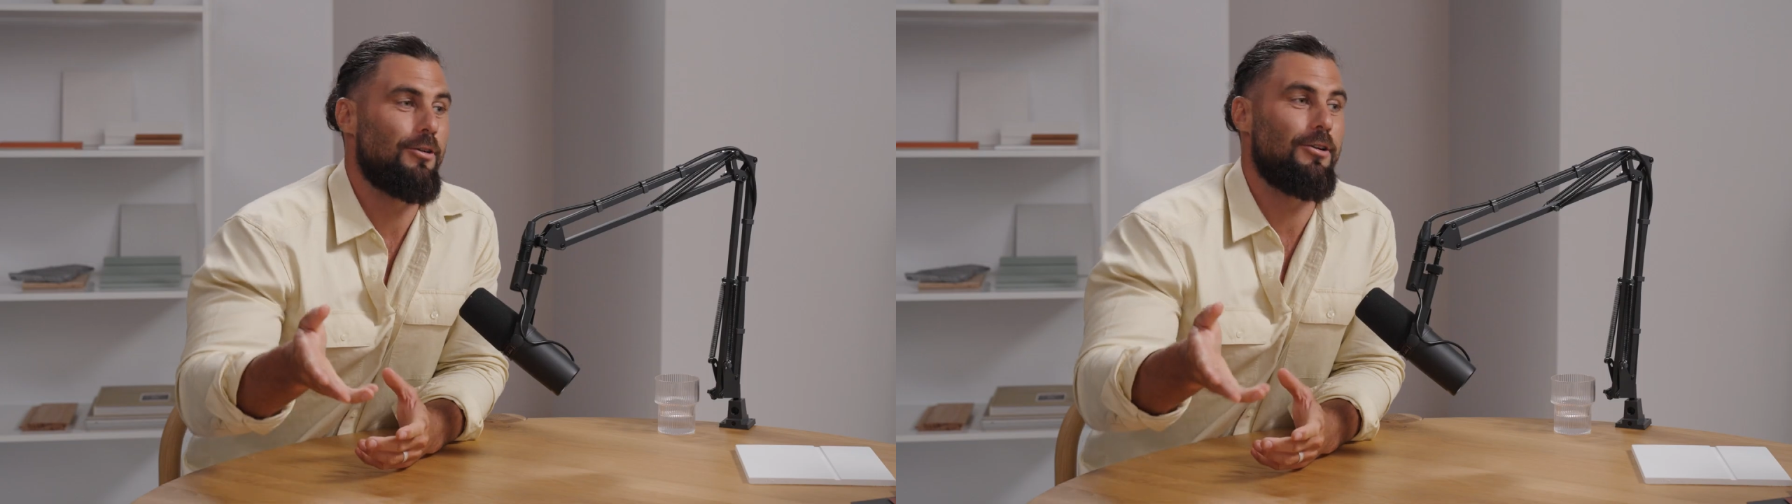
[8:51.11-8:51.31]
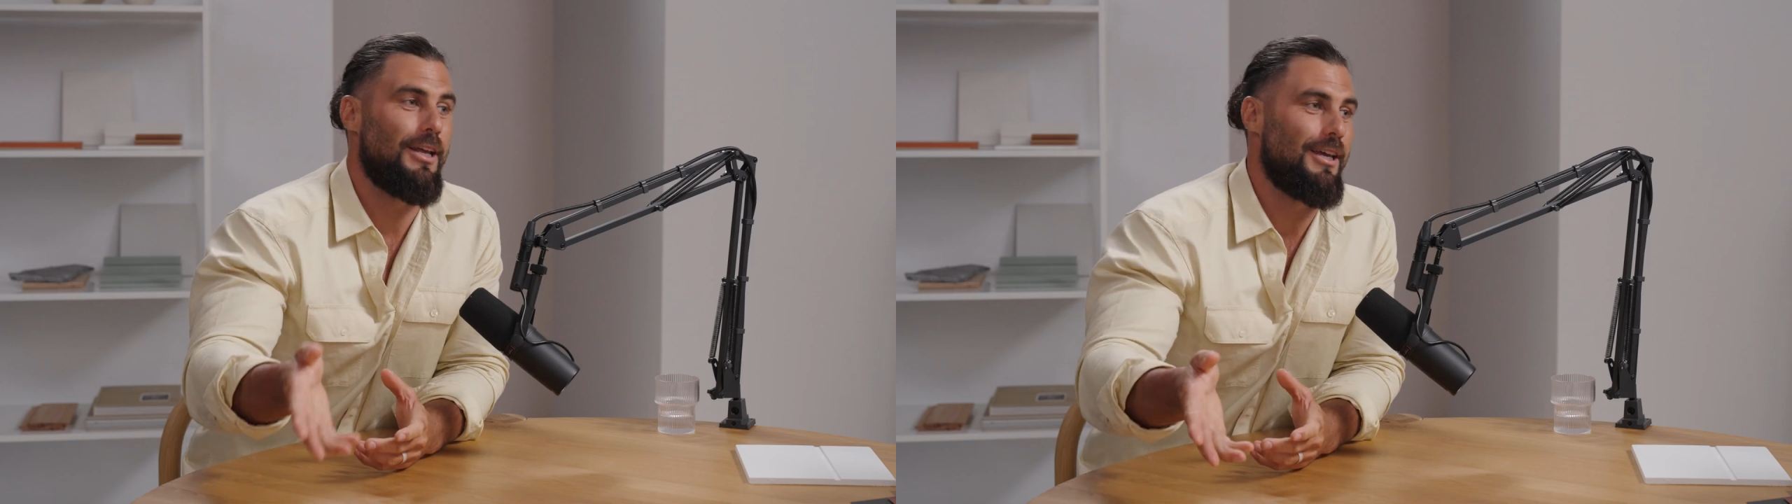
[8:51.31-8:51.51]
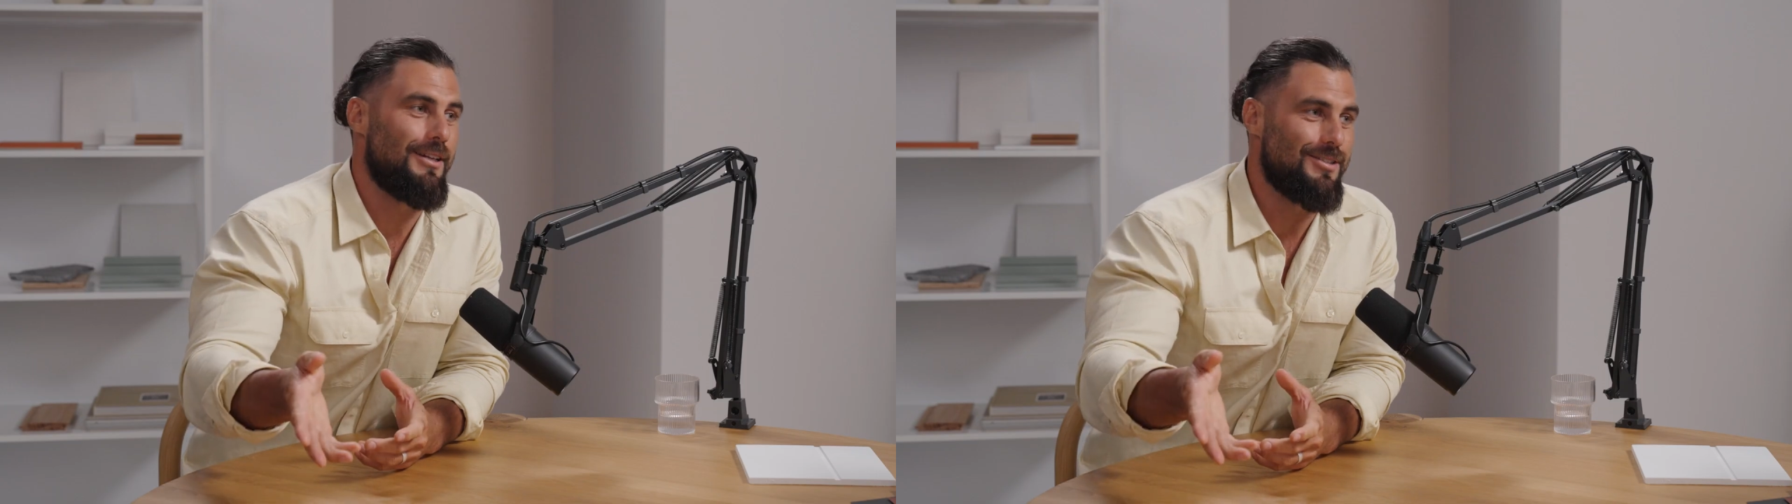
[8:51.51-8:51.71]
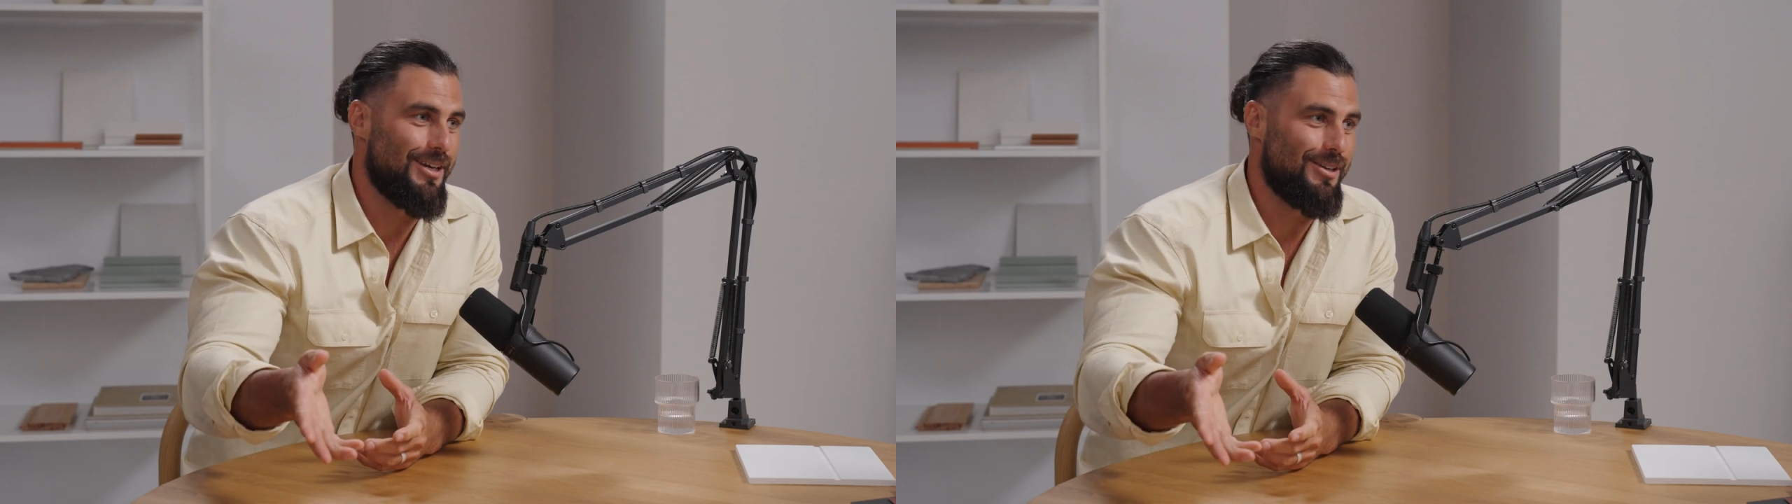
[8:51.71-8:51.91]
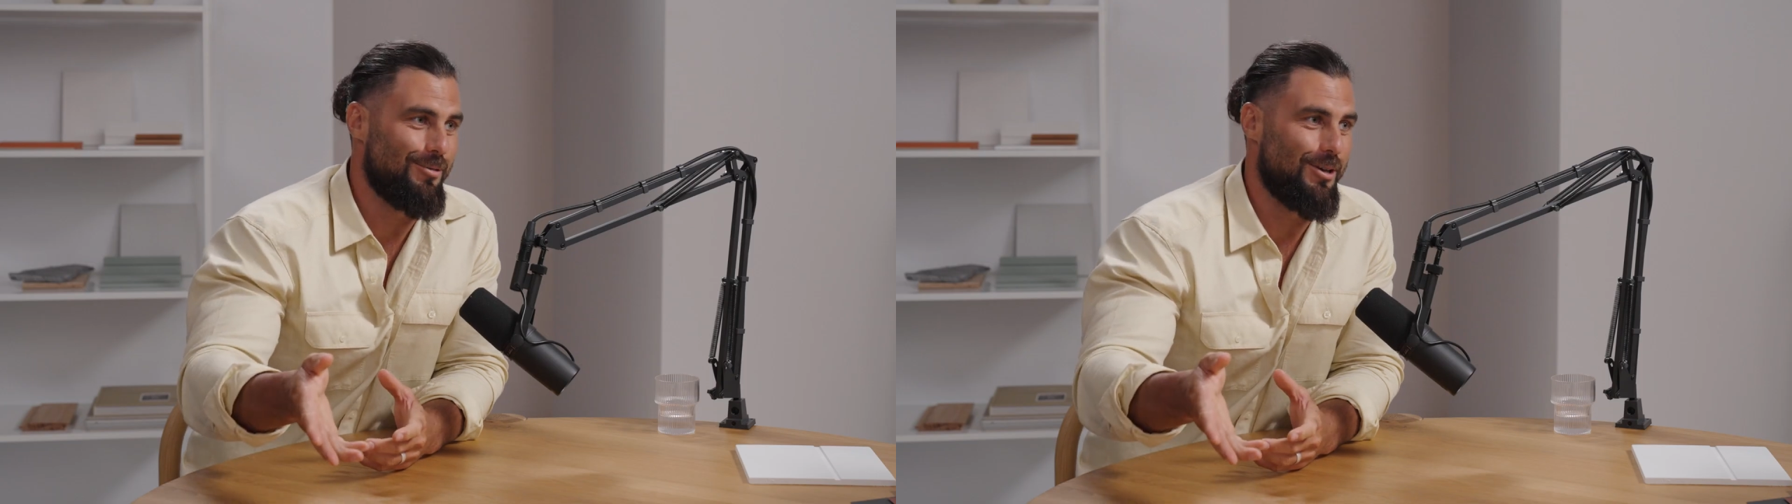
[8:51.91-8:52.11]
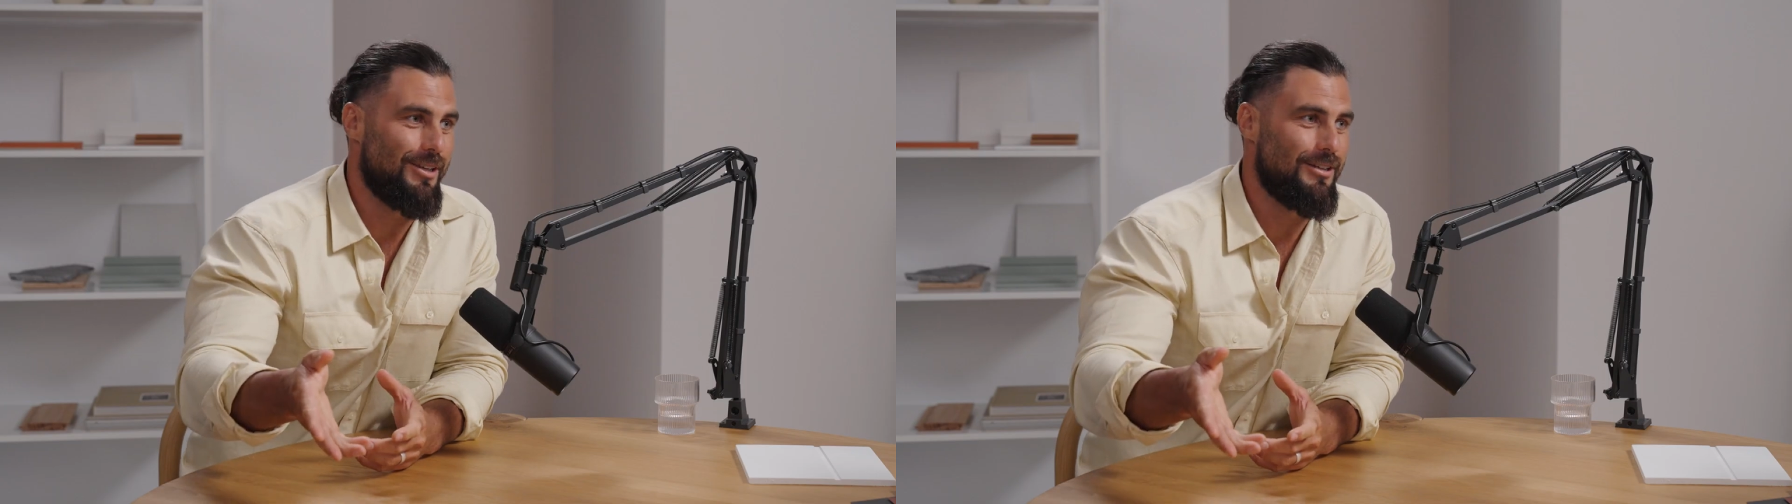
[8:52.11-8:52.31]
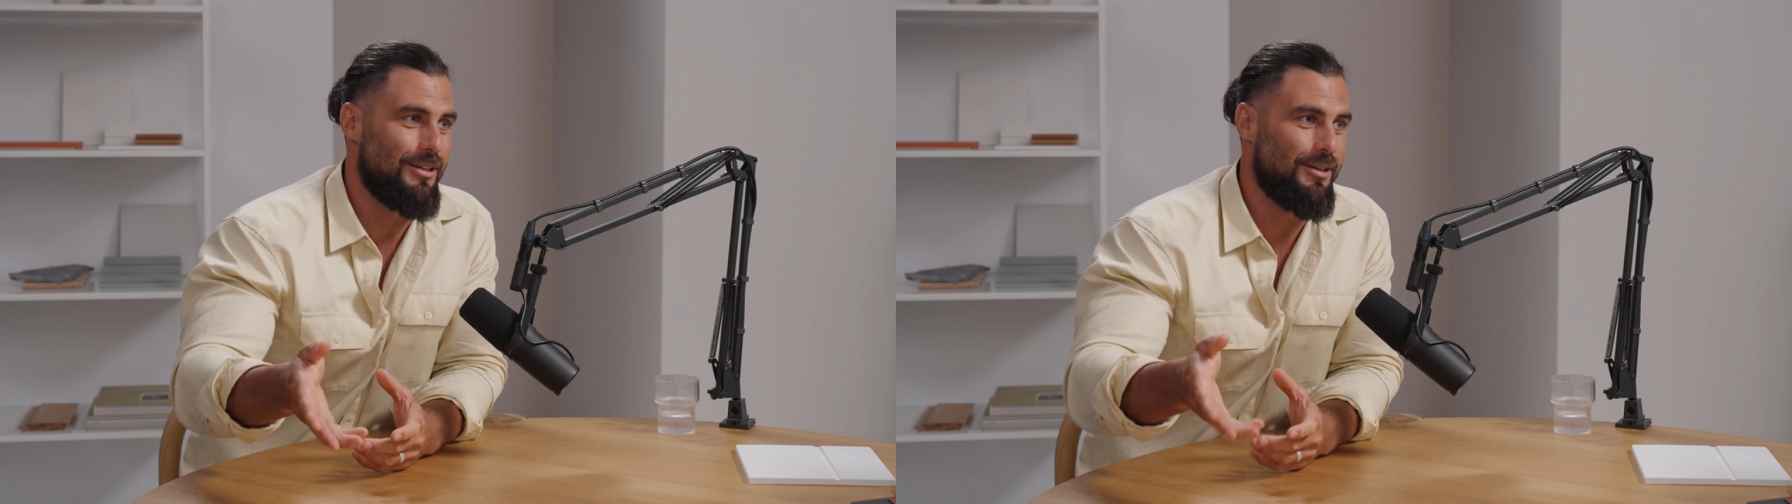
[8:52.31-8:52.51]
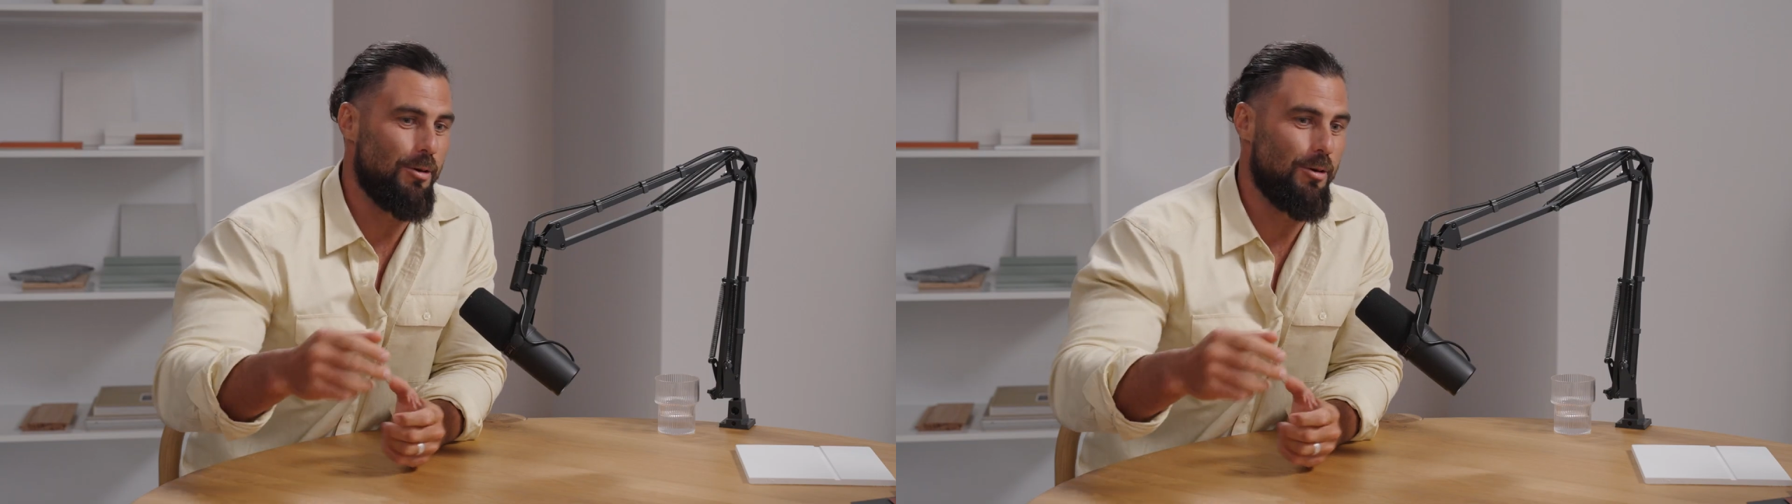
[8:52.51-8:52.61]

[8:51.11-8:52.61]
not need a second dwelling,